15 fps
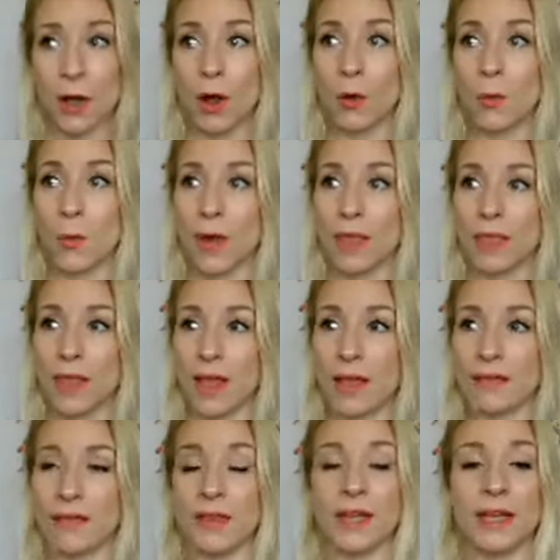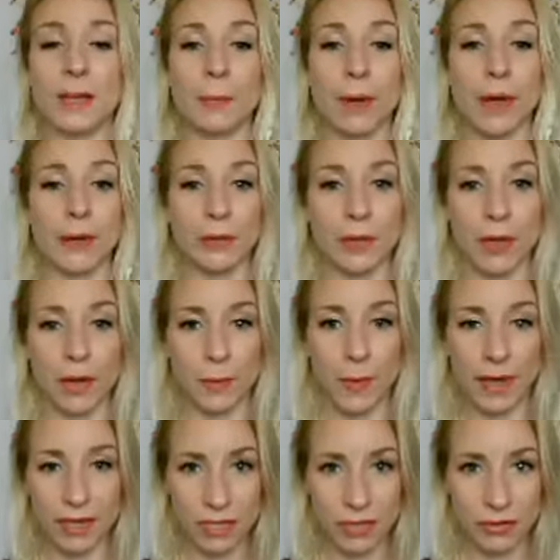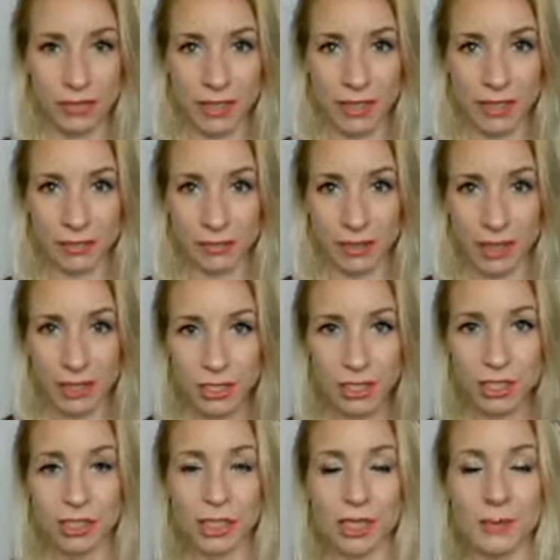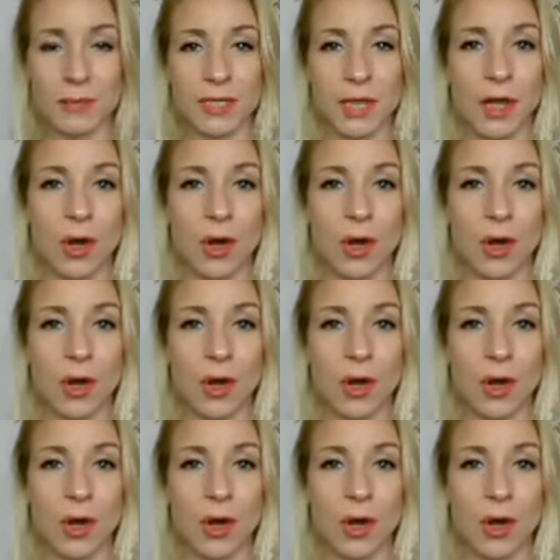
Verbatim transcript: and when they're thinking about um, entering into relationships